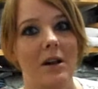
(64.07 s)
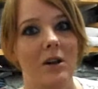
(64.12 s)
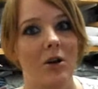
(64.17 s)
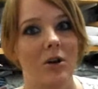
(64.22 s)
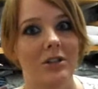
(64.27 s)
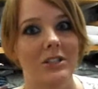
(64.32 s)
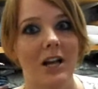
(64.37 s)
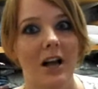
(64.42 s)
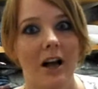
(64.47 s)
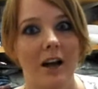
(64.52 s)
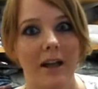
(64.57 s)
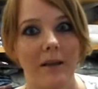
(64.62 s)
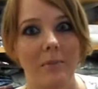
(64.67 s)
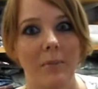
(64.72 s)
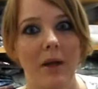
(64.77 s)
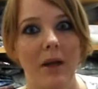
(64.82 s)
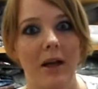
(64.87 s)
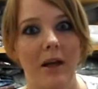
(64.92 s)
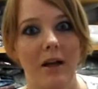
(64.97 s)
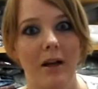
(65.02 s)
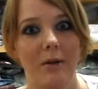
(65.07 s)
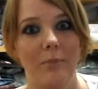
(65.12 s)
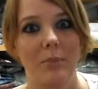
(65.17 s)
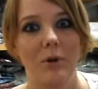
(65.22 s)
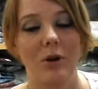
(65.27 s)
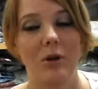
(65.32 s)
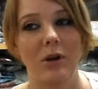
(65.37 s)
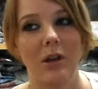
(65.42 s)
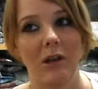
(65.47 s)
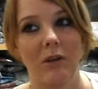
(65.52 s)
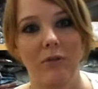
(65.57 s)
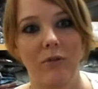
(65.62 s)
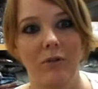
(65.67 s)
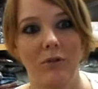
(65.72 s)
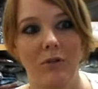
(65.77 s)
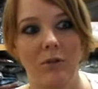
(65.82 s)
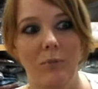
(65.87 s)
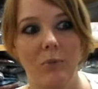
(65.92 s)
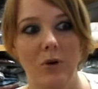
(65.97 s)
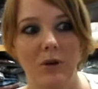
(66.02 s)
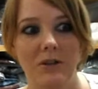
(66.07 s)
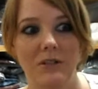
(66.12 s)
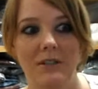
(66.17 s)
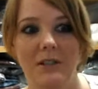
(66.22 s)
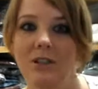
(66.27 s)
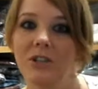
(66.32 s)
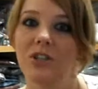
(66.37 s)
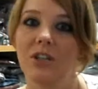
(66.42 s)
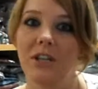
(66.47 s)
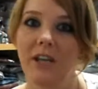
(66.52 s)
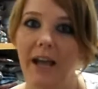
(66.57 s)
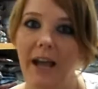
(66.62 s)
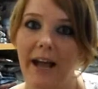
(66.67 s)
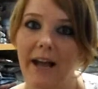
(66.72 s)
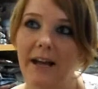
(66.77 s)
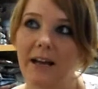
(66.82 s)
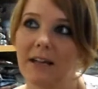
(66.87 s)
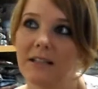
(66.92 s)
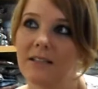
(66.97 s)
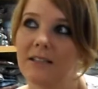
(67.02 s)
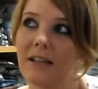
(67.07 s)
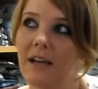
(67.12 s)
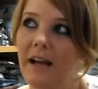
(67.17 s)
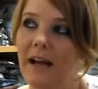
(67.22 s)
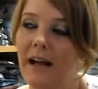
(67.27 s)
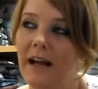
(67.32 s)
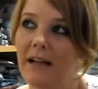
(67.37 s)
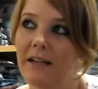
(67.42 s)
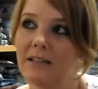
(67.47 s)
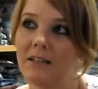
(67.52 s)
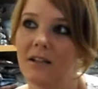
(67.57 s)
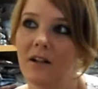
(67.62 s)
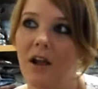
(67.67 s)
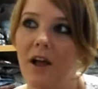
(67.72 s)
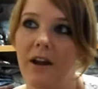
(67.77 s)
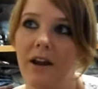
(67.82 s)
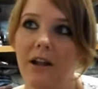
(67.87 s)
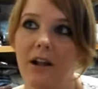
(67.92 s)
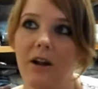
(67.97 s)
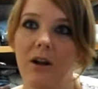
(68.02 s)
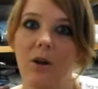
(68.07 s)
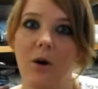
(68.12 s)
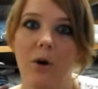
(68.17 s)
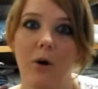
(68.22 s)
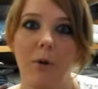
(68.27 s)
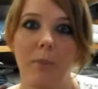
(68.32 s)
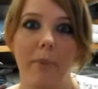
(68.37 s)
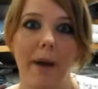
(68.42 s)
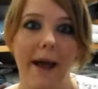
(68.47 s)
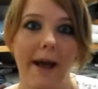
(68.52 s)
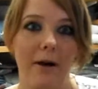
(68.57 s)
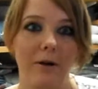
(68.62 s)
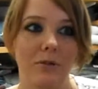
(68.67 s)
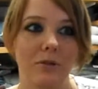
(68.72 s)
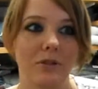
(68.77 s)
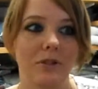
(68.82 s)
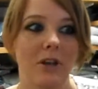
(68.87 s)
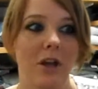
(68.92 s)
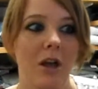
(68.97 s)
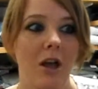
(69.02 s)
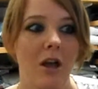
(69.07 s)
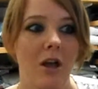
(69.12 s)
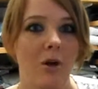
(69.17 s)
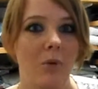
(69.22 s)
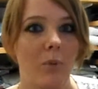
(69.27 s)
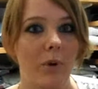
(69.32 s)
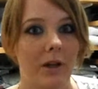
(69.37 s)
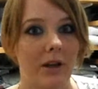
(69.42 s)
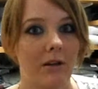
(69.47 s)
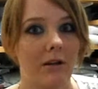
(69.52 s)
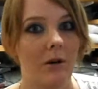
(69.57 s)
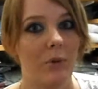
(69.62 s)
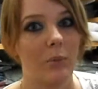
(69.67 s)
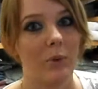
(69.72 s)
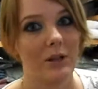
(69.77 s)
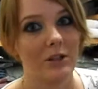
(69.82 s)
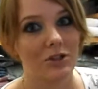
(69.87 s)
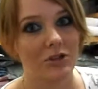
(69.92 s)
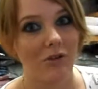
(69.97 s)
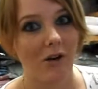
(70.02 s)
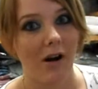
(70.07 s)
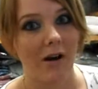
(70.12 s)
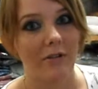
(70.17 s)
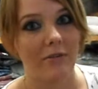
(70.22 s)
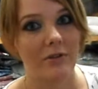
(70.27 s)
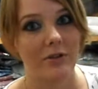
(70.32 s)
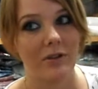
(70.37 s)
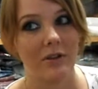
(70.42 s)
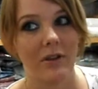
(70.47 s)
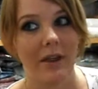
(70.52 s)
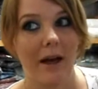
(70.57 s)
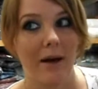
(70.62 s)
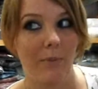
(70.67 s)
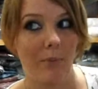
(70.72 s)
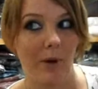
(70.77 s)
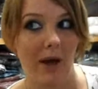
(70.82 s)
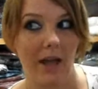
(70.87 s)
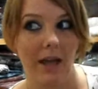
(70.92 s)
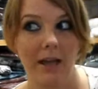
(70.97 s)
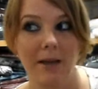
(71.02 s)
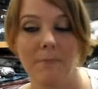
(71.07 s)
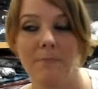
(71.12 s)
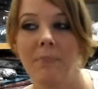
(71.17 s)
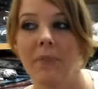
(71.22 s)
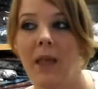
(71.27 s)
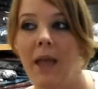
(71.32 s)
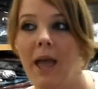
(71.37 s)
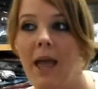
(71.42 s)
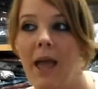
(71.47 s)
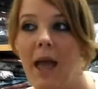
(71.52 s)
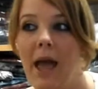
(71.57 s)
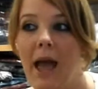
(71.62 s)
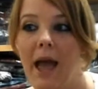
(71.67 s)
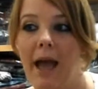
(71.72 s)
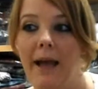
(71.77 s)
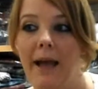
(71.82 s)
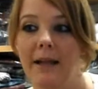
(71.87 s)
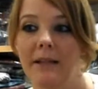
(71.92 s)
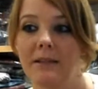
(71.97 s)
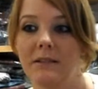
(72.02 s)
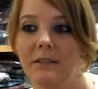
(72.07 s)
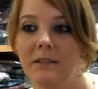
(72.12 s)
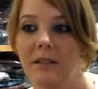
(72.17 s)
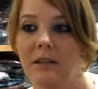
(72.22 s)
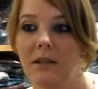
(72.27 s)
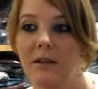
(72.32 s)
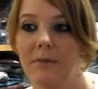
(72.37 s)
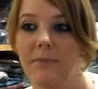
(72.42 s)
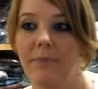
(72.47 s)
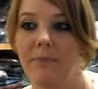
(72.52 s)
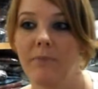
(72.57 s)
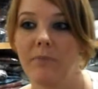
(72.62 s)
a lot of time um, looking through the books that she had and learning a lot about Wicca and witchcraft that way and um,